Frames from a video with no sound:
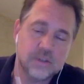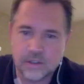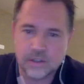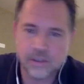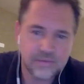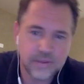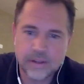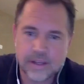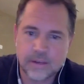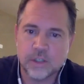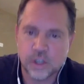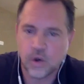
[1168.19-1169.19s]
Do you feel
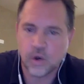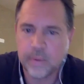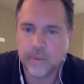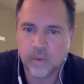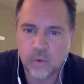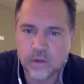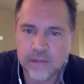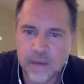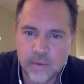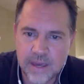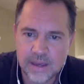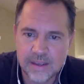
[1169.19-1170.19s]
like we show up in the world that
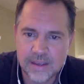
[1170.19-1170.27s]
way?